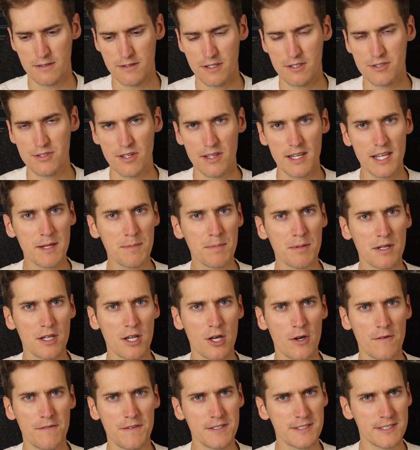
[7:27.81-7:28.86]
There's a link
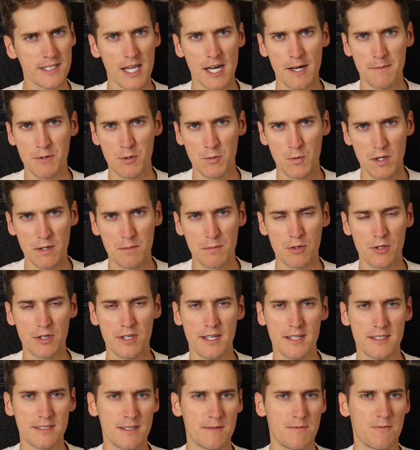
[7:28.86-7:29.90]
below. If you sign up to Webull, you
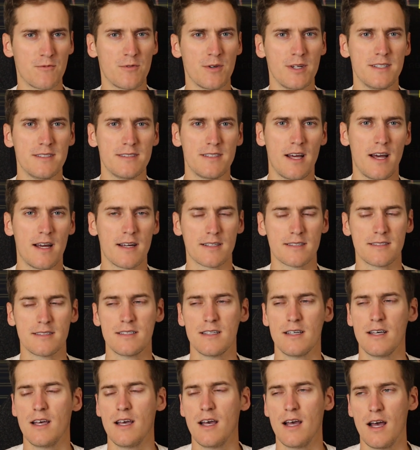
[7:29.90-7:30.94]
get some free stocks.
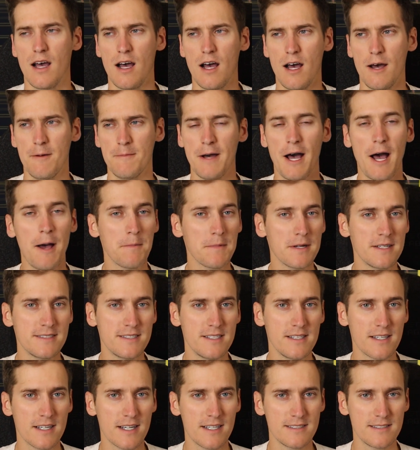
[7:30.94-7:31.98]
I'm going to
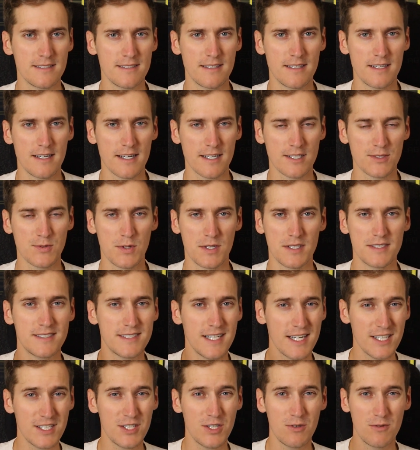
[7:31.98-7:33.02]
see you guys in the next one.
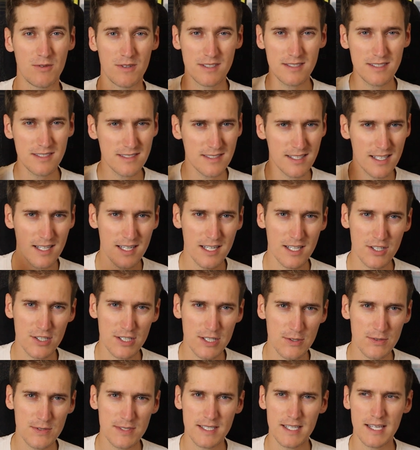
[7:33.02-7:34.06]
Stay tuned. This is getting
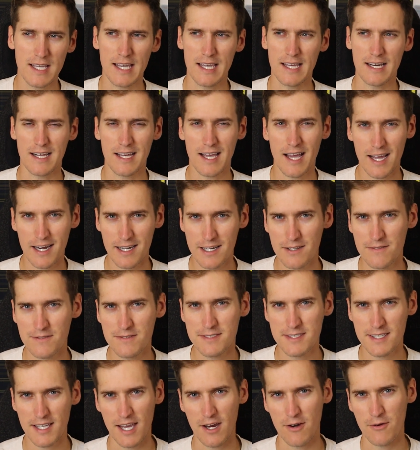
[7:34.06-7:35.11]
juicy and kind of
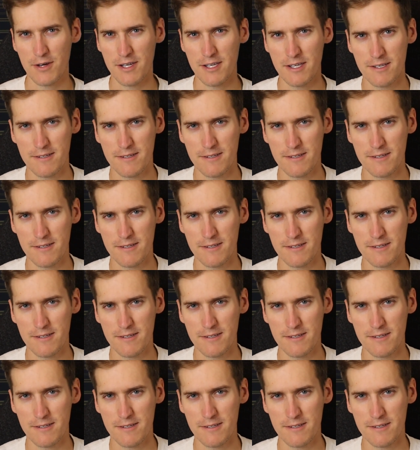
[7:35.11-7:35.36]
scary.